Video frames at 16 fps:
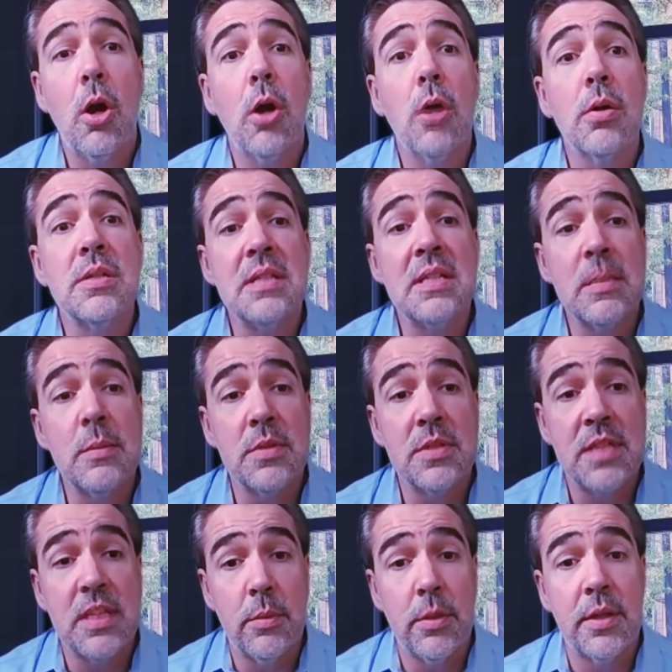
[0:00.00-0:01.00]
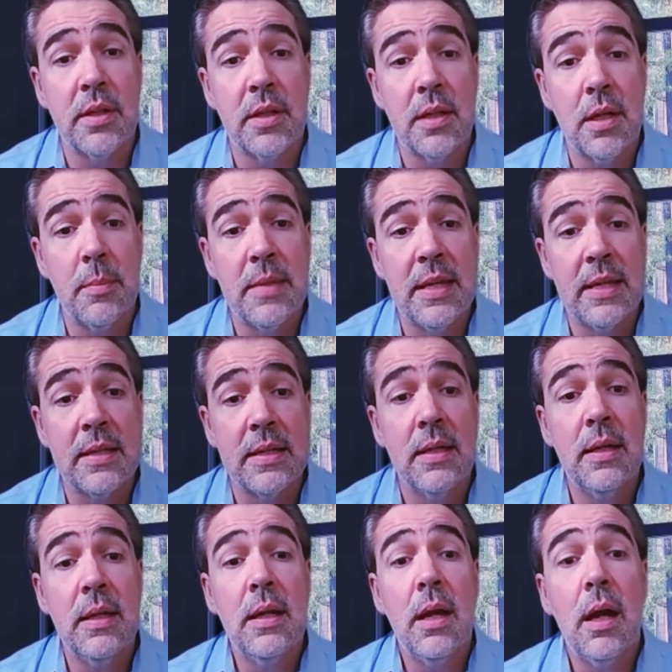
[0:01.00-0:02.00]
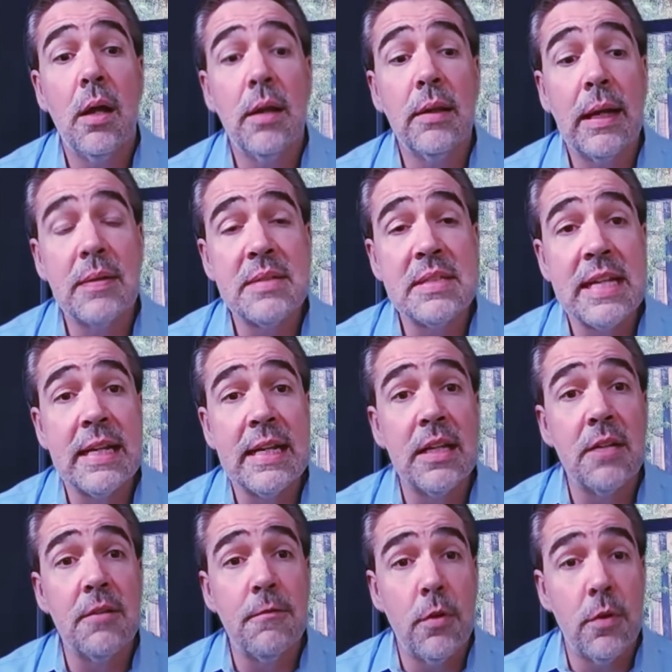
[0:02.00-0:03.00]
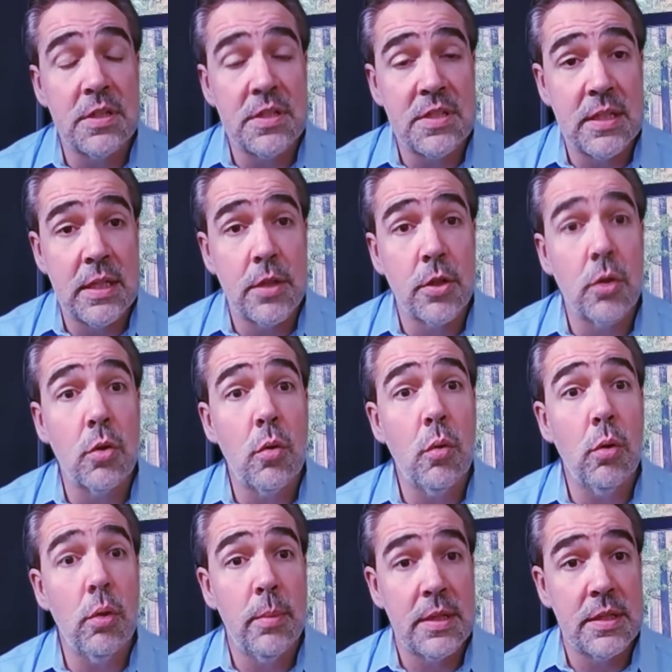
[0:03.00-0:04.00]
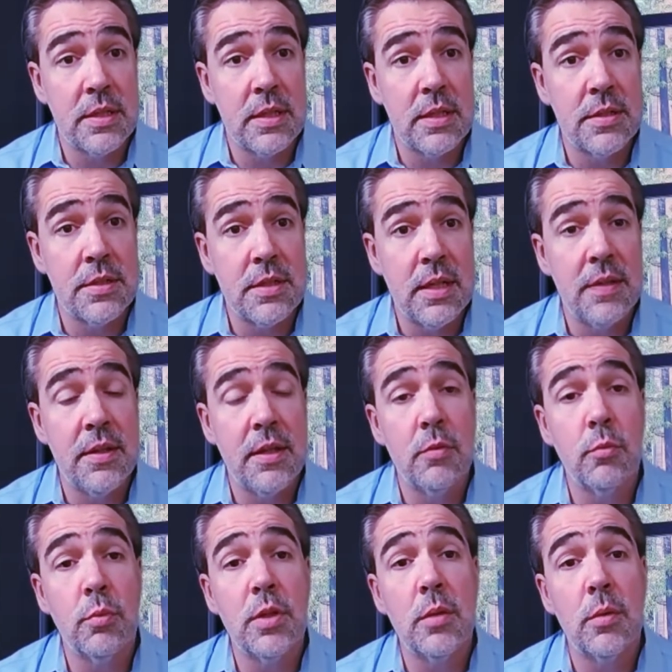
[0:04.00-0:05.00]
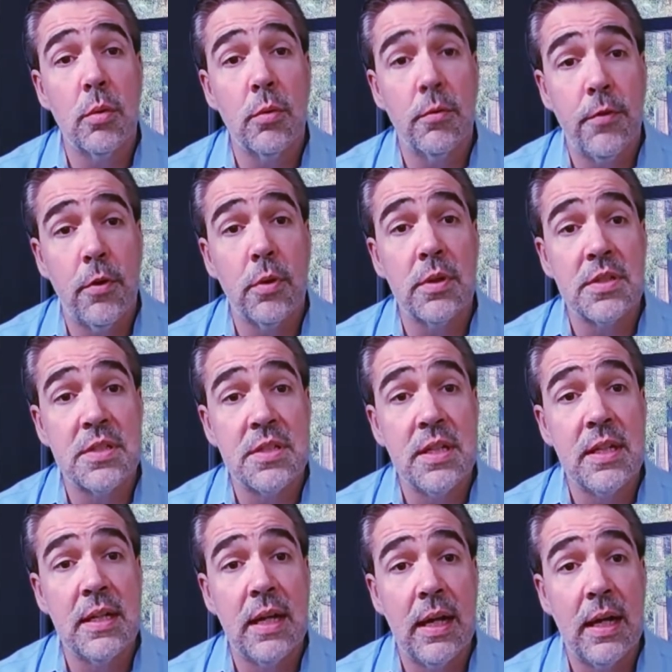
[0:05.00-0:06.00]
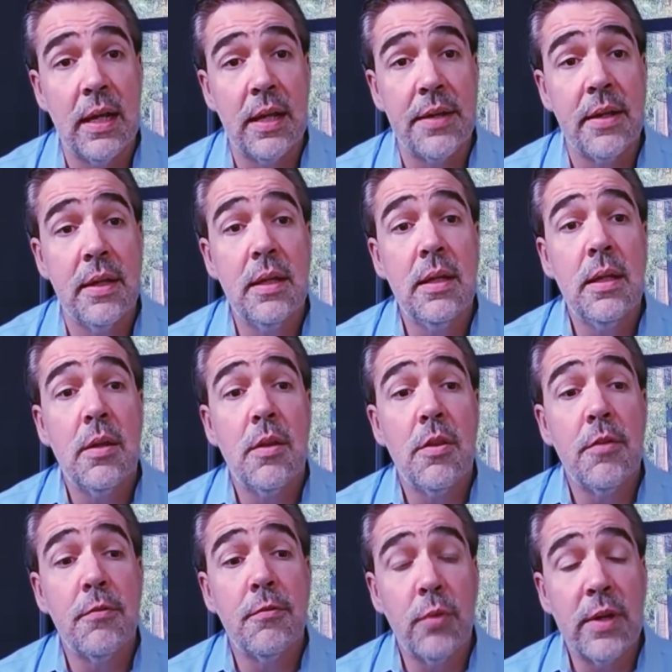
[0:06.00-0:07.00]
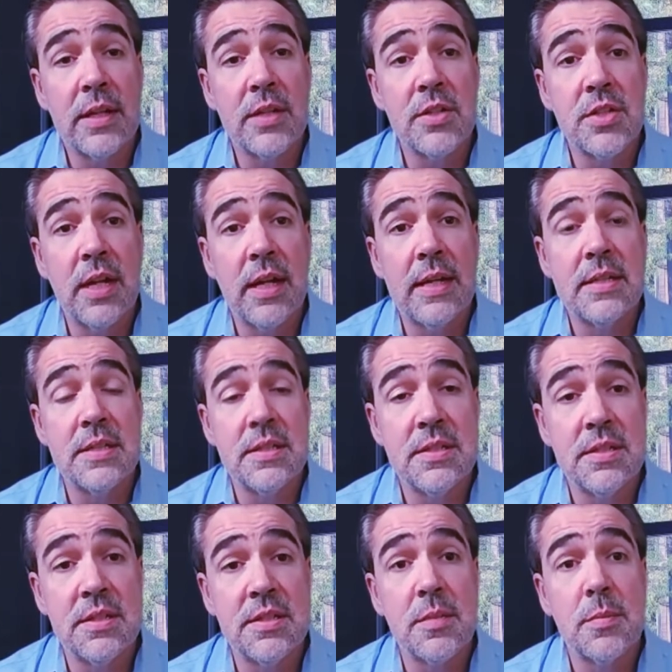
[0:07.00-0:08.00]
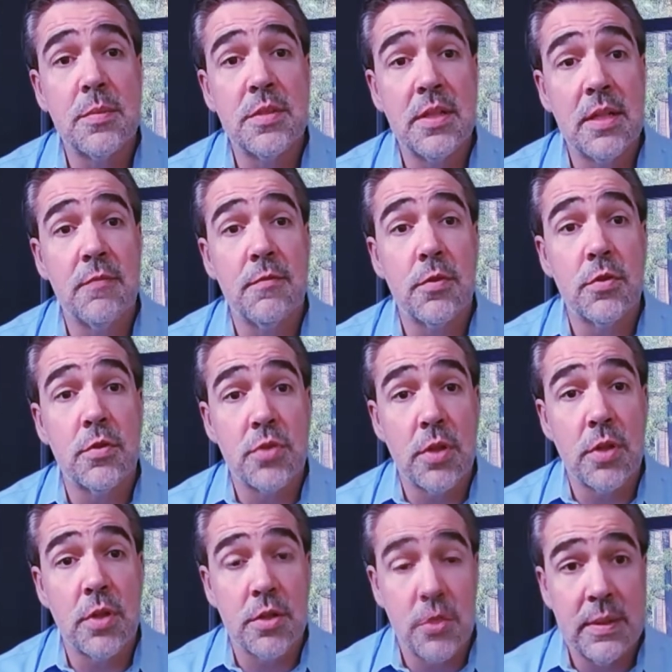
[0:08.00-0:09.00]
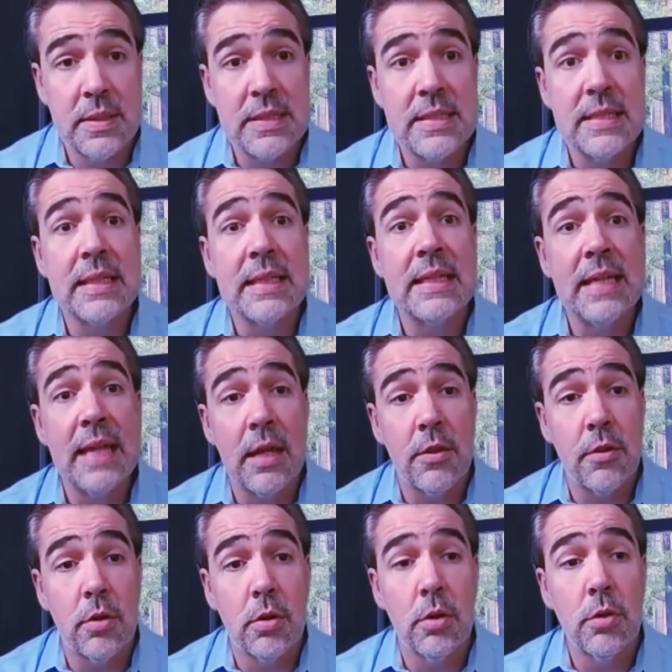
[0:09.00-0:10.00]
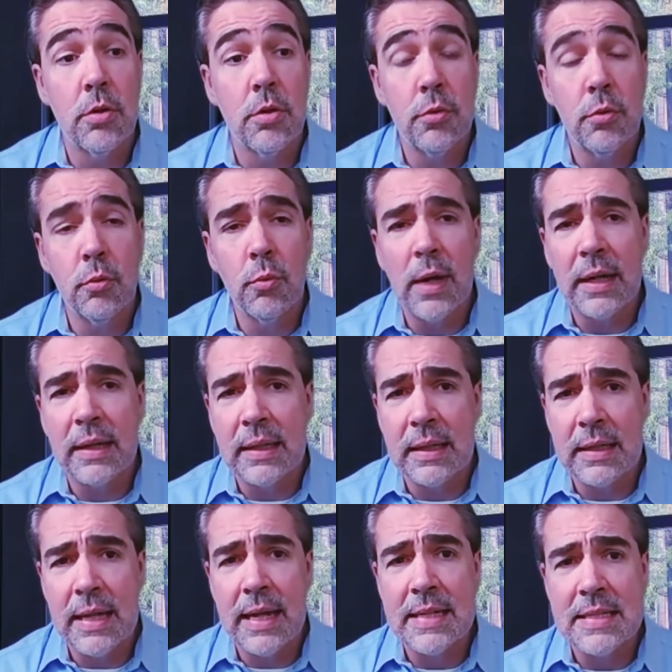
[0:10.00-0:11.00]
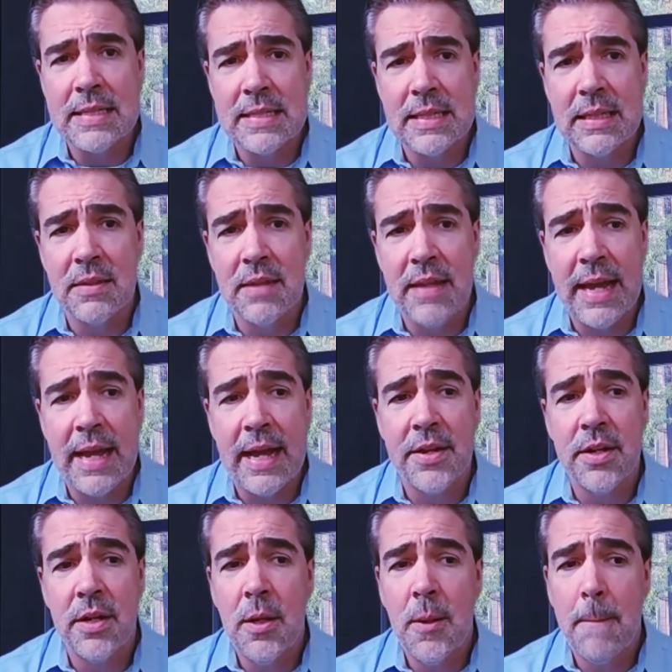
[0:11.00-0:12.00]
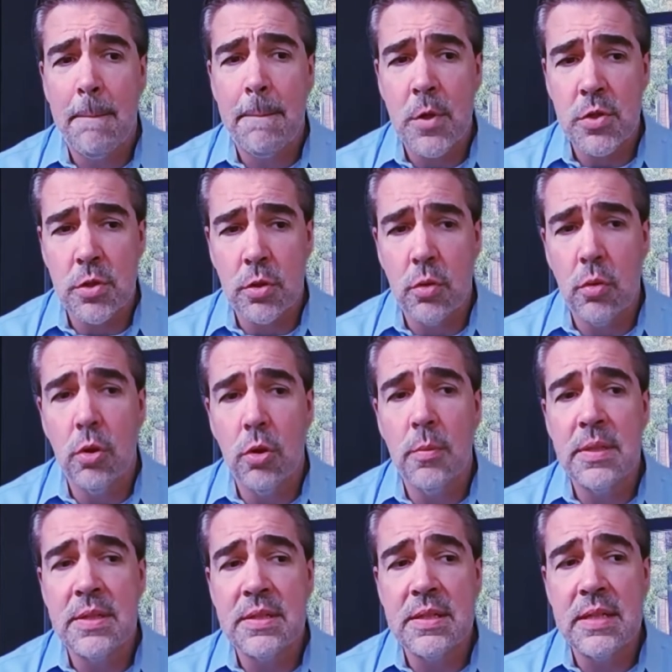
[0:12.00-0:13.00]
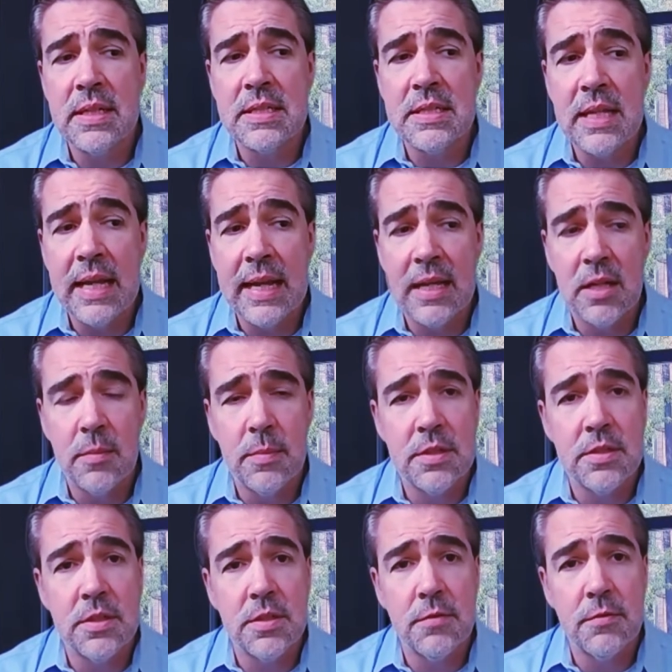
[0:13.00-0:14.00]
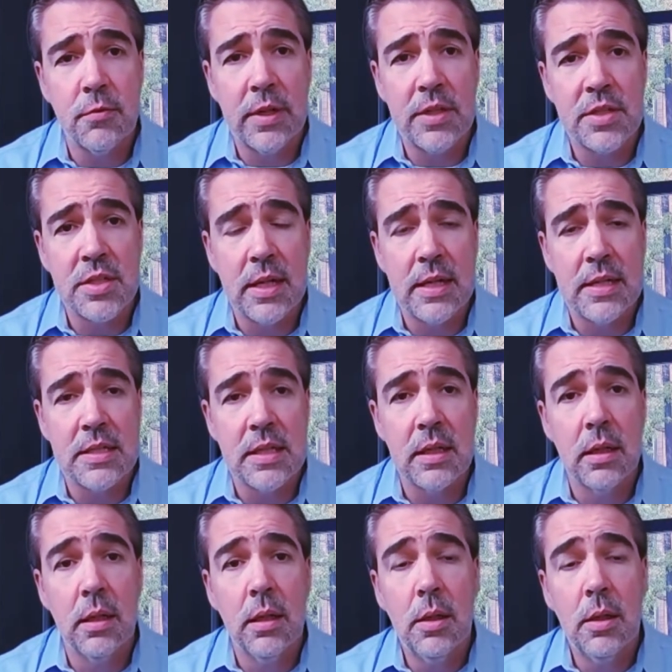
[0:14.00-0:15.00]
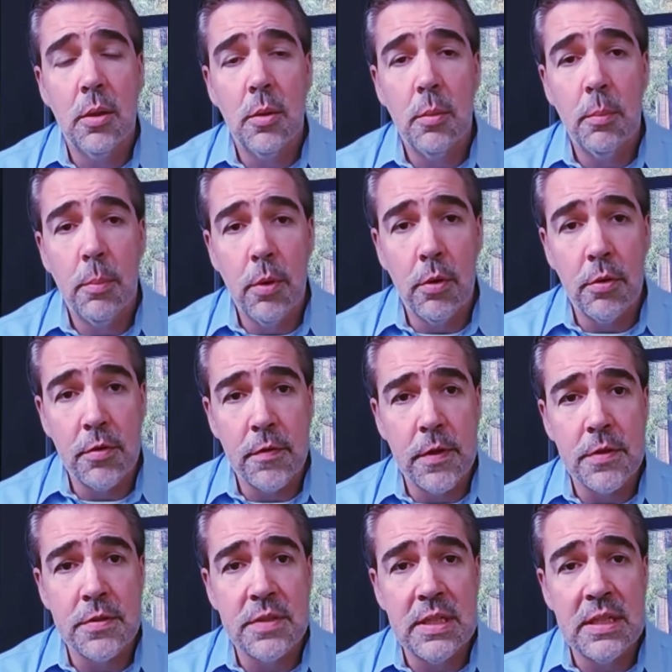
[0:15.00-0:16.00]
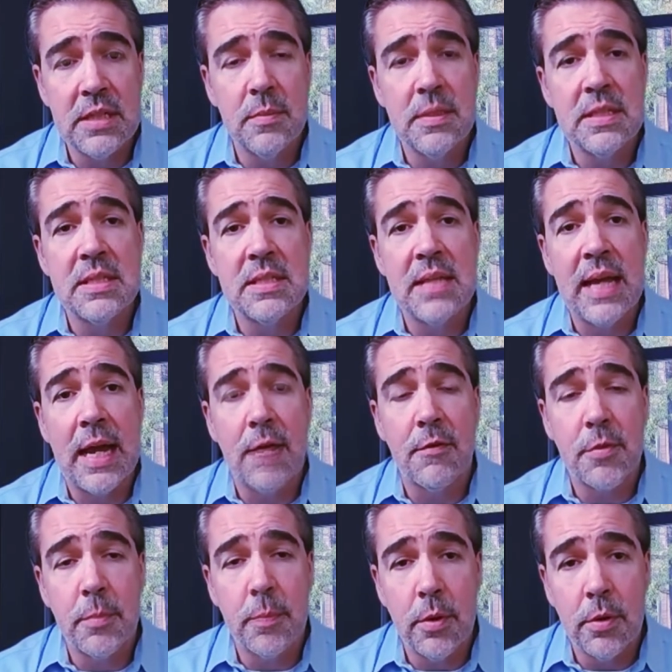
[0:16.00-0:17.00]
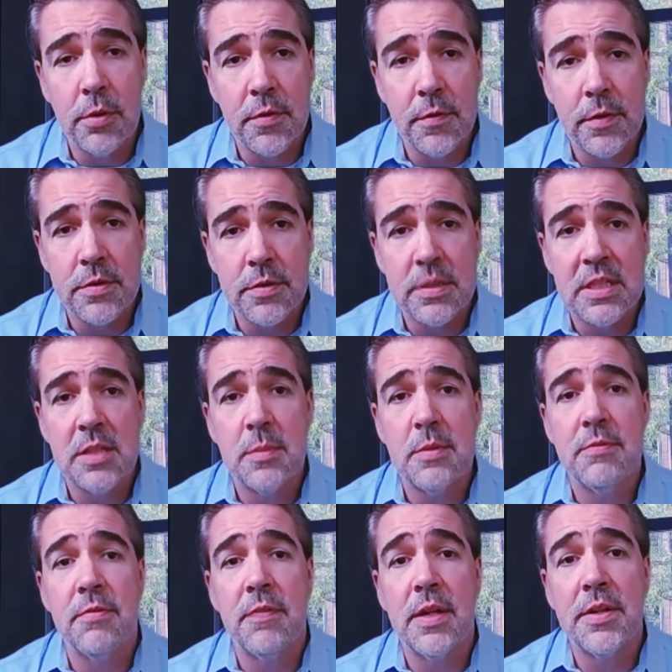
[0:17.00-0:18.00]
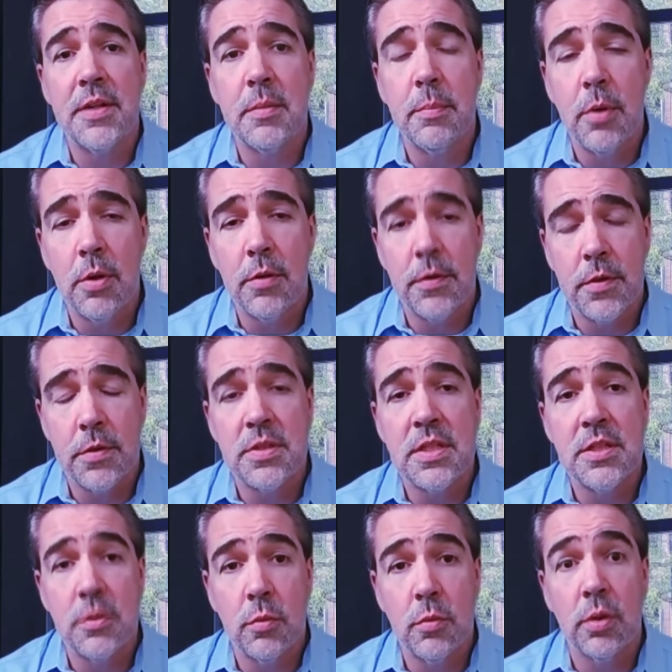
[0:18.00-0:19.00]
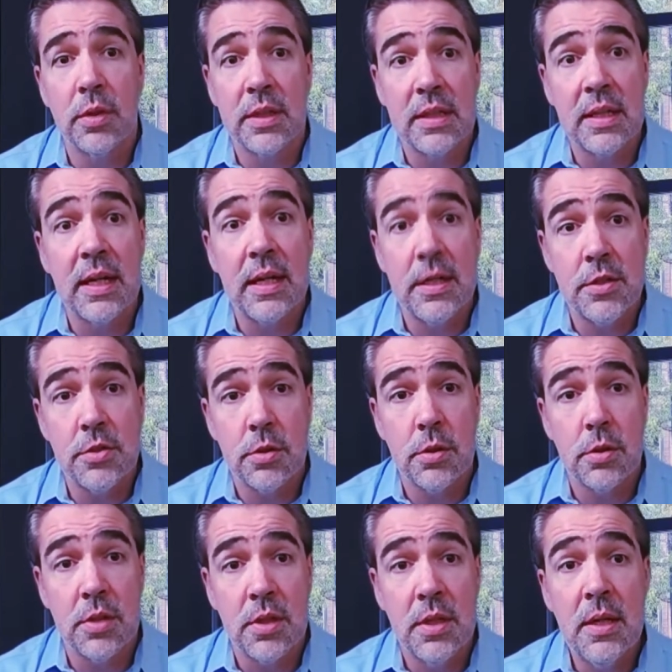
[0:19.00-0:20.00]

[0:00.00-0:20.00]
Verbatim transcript: our team was able to come in, allow Danny to focus in on the core business, and then we were focused in on the franchise systems and infrastructure. And together, through recognizing that there's a core business and a business of franchising, both of those need to be staffed, both of those need to be funded, both those need to work in concert.